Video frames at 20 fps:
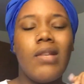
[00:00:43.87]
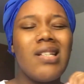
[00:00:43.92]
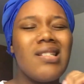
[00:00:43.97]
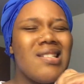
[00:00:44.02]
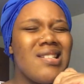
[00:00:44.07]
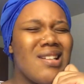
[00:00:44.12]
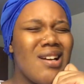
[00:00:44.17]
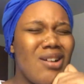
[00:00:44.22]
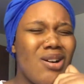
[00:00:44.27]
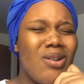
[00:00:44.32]

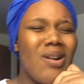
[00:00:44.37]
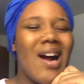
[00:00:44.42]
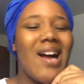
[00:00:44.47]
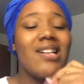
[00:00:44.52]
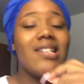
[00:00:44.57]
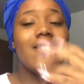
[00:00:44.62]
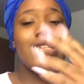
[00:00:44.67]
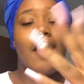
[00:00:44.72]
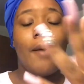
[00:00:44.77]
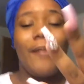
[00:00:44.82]
So I
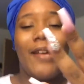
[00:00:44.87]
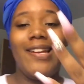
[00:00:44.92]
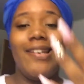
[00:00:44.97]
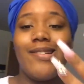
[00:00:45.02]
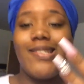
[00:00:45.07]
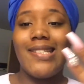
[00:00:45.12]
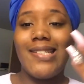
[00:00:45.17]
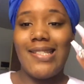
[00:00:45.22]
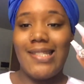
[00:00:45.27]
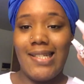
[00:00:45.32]
just got my
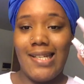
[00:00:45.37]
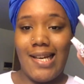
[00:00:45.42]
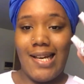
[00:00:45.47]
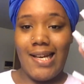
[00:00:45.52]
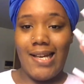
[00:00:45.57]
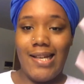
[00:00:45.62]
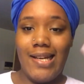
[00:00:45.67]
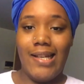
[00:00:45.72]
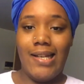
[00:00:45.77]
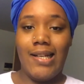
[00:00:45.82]
nails
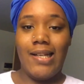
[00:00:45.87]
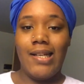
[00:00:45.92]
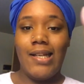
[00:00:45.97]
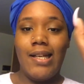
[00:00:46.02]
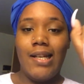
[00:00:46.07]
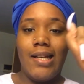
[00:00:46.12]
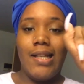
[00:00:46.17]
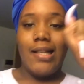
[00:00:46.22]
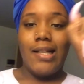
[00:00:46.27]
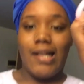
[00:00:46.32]
done.
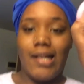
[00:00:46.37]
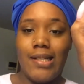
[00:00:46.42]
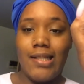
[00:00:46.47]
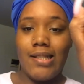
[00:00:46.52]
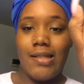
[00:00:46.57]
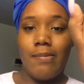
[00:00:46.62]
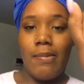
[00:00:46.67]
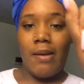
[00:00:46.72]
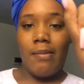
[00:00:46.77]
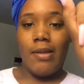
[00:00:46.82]
Yes,
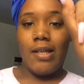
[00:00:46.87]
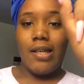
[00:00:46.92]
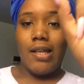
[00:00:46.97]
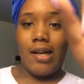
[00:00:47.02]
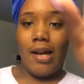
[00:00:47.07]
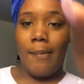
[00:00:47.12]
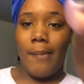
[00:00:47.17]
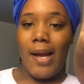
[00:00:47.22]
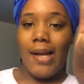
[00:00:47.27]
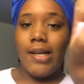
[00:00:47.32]
baby, get
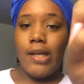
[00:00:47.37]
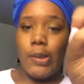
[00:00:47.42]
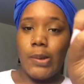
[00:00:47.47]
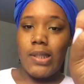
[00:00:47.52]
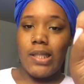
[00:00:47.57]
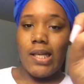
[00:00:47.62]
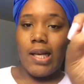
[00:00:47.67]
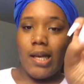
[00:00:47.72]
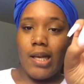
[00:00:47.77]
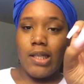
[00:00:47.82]
at my nail
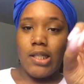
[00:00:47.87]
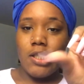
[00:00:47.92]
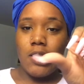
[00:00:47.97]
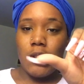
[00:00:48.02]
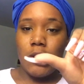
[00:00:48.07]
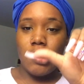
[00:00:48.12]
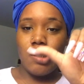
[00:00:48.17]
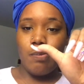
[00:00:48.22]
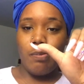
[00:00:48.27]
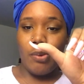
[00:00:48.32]
tag.
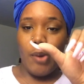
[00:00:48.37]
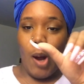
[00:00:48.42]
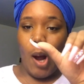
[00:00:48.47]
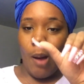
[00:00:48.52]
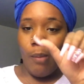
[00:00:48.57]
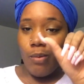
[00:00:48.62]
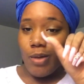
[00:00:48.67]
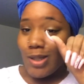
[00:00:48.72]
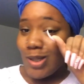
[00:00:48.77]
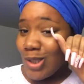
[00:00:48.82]
She's
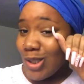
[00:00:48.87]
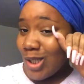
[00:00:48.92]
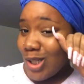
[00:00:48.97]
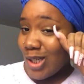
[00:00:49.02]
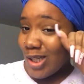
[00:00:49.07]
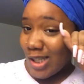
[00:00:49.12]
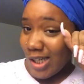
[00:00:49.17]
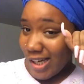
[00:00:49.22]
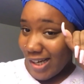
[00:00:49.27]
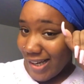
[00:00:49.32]
bomb with the
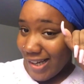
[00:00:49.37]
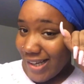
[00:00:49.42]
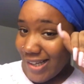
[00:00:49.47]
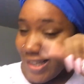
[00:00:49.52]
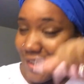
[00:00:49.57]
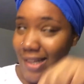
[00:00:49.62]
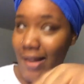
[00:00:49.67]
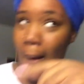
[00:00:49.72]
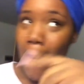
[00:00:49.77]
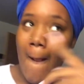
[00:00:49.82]

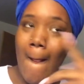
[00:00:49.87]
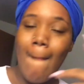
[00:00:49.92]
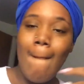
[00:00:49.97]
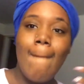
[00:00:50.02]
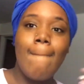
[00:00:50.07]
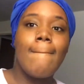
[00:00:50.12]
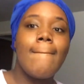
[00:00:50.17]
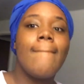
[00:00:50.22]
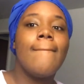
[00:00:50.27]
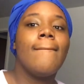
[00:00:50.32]
shit.
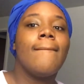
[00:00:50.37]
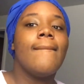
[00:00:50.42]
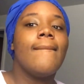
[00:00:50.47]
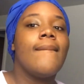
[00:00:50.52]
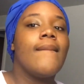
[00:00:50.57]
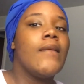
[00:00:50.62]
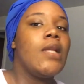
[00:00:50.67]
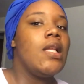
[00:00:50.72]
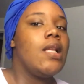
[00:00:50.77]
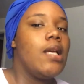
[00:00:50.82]

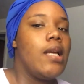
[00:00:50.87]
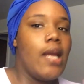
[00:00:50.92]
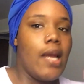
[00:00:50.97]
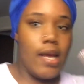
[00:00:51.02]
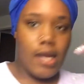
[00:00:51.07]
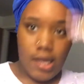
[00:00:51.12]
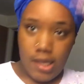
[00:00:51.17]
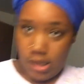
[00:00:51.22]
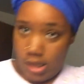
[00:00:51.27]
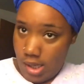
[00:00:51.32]

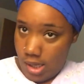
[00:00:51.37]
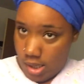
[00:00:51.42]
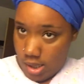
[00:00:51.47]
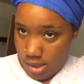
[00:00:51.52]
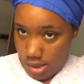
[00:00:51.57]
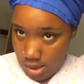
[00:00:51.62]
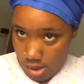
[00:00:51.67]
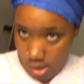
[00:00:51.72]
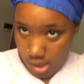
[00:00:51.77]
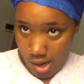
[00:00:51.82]
And
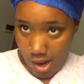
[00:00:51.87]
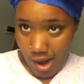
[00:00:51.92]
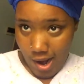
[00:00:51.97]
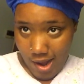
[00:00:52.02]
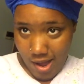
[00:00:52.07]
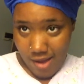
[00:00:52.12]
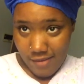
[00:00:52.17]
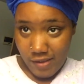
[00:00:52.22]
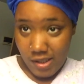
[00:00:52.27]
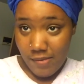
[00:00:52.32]
I
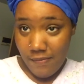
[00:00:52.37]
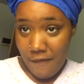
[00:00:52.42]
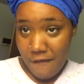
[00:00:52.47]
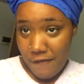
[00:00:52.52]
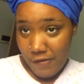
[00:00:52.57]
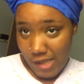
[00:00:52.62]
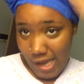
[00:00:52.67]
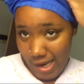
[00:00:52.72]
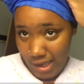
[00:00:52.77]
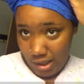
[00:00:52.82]
have some
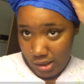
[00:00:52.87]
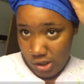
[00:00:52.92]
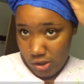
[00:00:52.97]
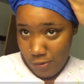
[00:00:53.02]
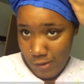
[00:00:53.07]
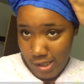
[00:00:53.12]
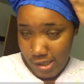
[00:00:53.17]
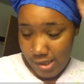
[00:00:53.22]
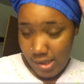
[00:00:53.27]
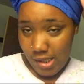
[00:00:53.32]
flat
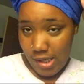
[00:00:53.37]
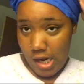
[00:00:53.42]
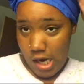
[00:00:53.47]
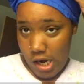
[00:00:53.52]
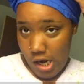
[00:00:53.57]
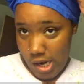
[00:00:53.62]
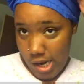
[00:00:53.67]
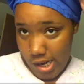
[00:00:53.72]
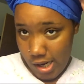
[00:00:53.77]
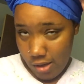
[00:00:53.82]
twists
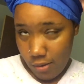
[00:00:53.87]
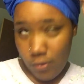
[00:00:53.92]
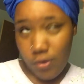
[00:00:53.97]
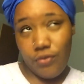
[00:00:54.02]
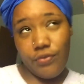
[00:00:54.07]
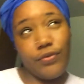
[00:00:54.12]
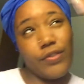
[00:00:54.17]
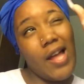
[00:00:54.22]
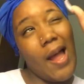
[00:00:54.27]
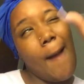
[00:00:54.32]
under here. Well,
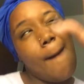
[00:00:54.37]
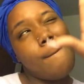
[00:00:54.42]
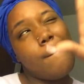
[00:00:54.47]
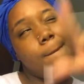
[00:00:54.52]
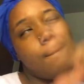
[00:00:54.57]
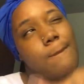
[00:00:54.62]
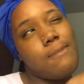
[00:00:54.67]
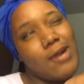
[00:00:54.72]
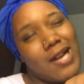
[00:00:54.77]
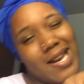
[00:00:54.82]
flat
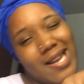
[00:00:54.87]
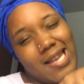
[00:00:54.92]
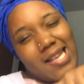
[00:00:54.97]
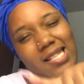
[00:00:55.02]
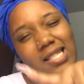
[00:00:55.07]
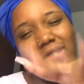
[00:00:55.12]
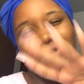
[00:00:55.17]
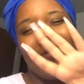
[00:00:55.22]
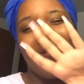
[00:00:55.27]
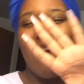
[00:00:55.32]

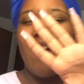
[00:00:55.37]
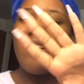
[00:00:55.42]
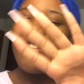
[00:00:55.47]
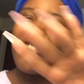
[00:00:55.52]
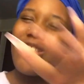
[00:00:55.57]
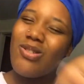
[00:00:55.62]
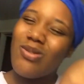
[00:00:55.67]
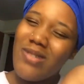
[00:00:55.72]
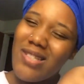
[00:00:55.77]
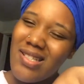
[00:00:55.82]
braids, flat
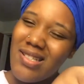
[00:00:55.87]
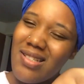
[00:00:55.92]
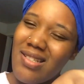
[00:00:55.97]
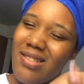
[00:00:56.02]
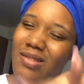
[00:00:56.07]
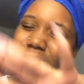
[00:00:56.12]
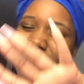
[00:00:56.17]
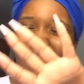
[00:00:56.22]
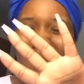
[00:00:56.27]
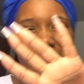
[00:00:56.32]

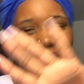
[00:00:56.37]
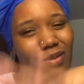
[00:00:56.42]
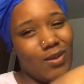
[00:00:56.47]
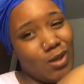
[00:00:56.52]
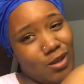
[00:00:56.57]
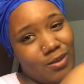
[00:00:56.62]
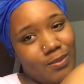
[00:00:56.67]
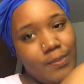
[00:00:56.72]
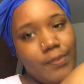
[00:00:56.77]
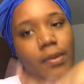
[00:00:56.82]
twists, whatever,
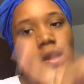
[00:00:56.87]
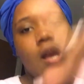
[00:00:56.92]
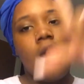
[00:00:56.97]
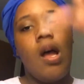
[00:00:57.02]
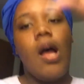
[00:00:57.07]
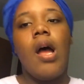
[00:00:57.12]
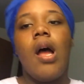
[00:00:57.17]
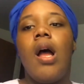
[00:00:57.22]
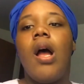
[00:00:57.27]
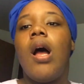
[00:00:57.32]

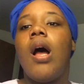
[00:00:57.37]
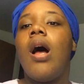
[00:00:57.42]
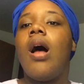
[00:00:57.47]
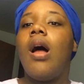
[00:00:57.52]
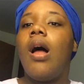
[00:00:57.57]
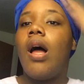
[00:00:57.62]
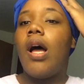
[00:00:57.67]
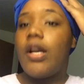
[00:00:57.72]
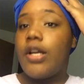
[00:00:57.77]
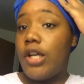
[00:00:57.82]

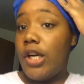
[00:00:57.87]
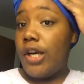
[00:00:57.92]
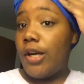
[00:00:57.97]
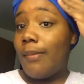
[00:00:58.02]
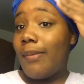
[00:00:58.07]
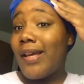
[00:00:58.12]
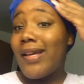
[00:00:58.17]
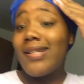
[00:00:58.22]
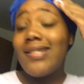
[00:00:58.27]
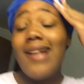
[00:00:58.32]
under here
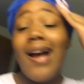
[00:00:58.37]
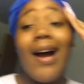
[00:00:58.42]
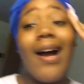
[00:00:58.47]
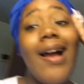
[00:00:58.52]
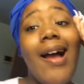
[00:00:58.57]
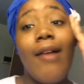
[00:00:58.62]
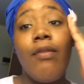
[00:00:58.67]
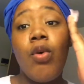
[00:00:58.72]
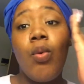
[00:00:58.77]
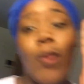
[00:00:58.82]
because I have a